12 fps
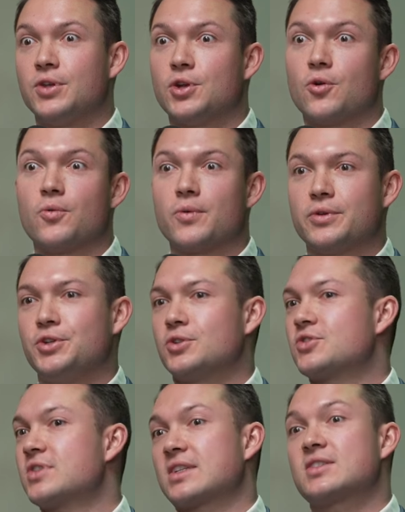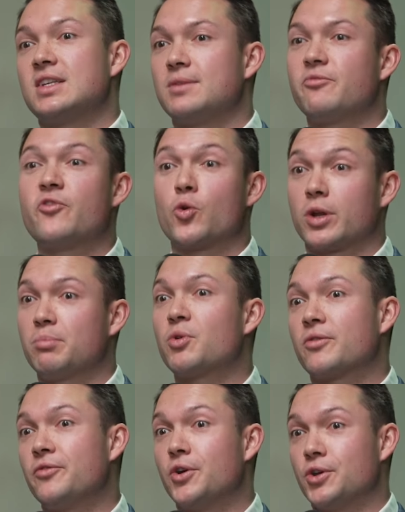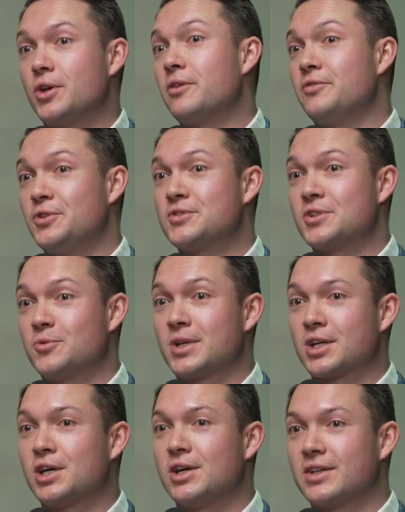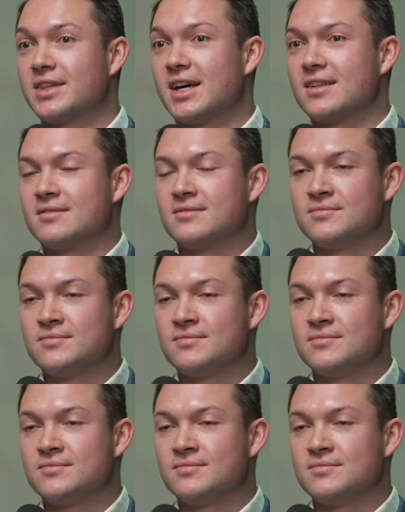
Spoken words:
your 60-40 portfolio, if you still want to call it that.